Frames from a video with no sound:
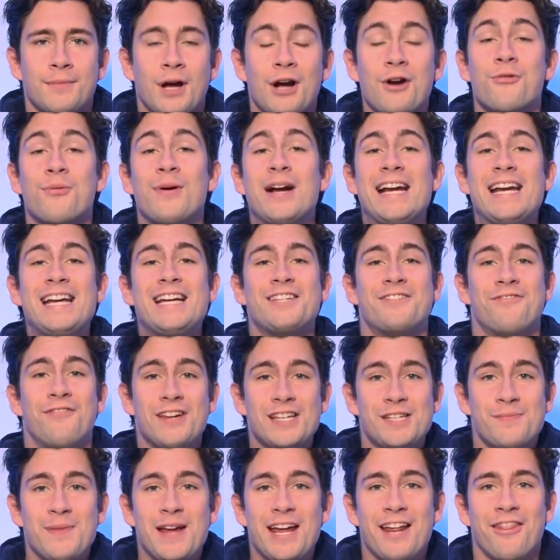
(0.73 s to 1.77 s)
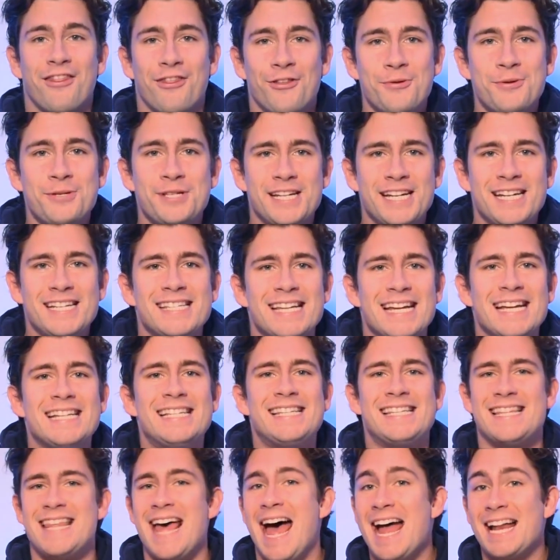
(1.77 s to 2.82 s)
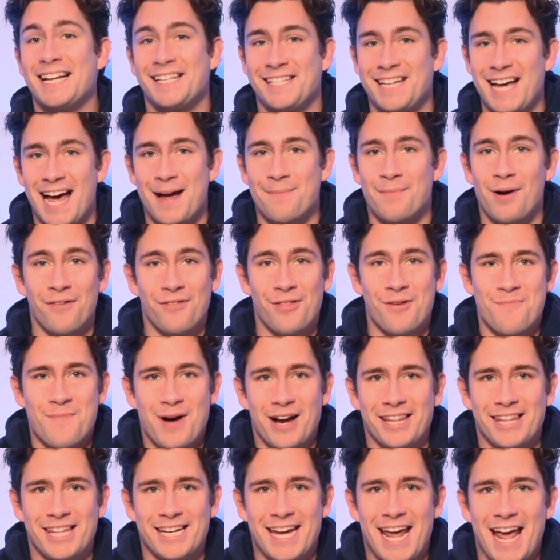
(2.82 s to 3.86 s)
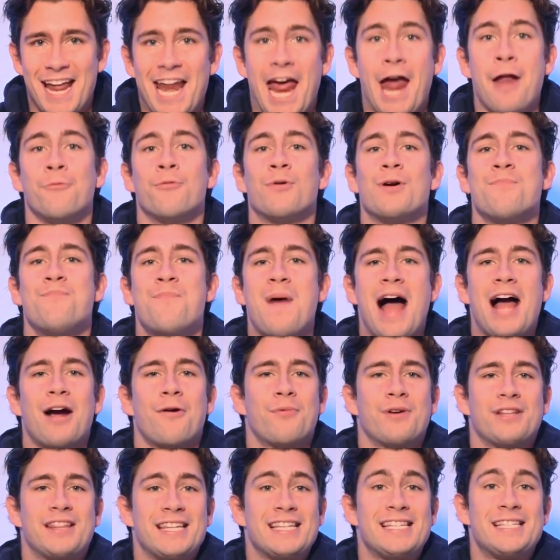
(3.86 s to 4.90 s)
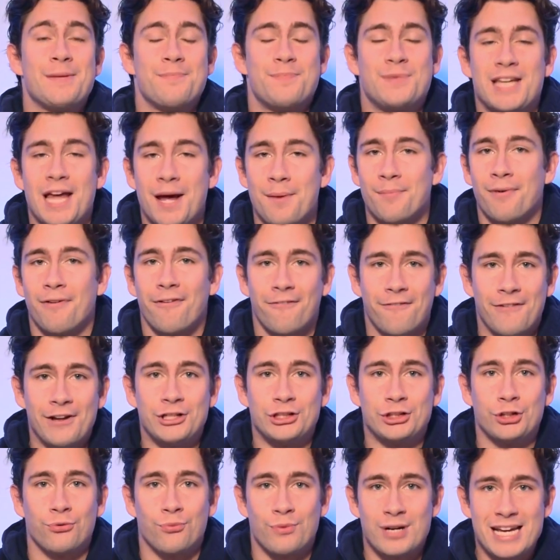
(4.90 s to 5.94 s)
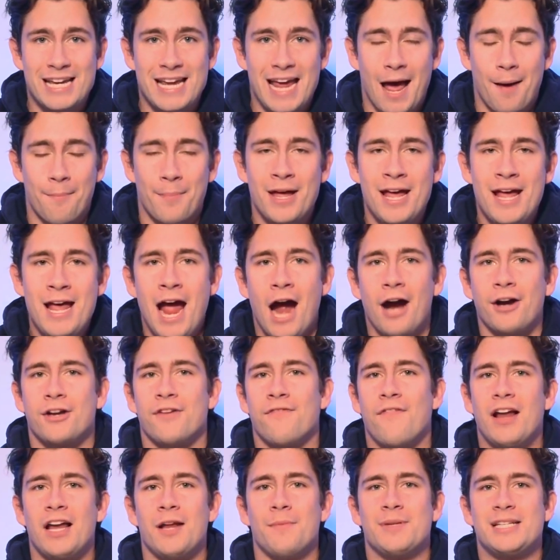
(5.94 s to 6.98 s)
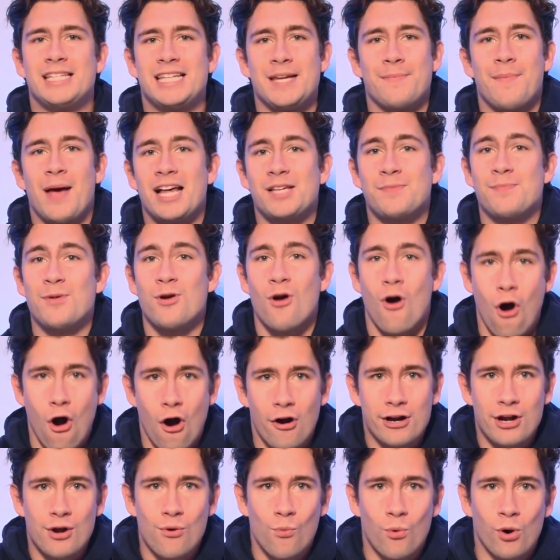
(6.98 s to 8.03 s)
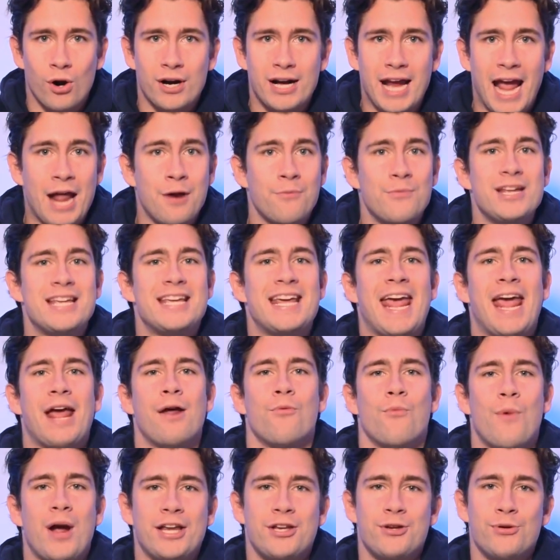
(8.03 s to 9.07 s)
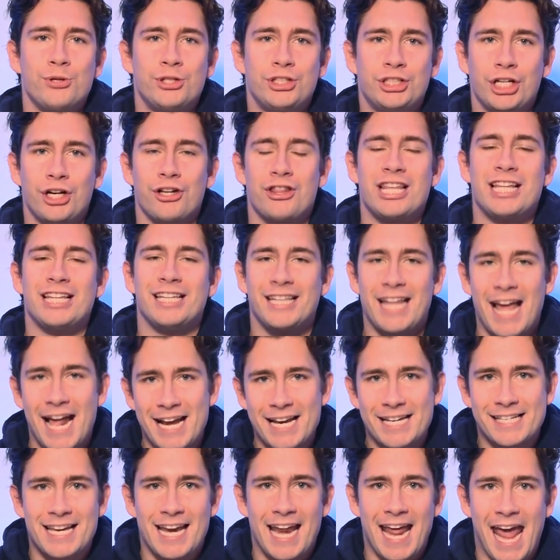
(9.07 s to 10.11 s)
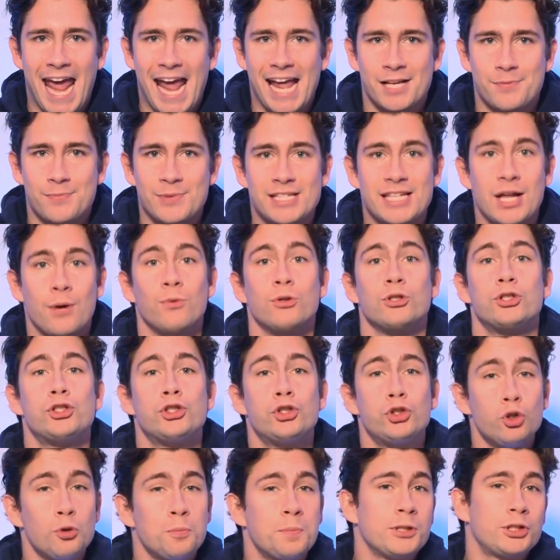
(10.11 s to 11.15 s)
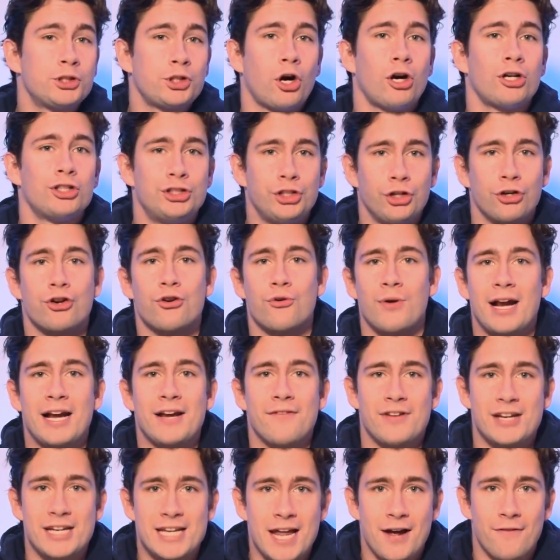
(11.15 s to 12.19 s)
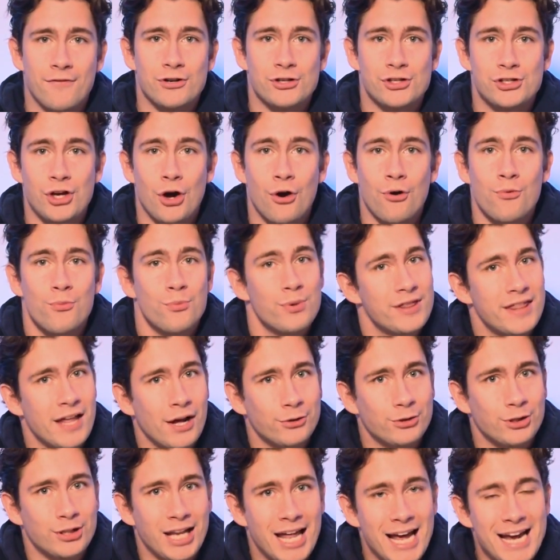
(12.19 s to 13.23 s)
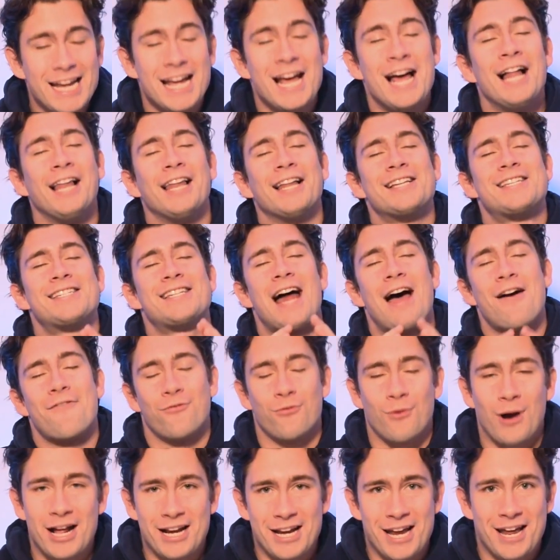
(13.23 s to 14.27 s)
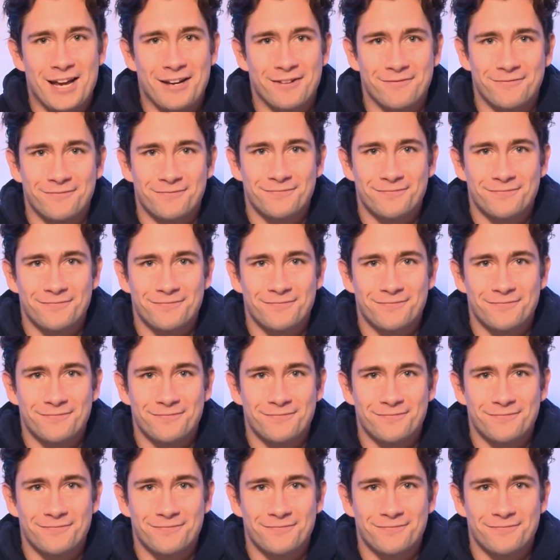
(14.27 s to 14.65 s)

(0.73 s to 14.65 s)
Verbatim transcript: Greetings Visme enthusiasts, it's that time of the month again, and we're back with the September feature recap. Our development team has been hard at work, and we can't wait to share the latest enhancements that will supercharge your creative endeavors. So, without delay, let's dive right in.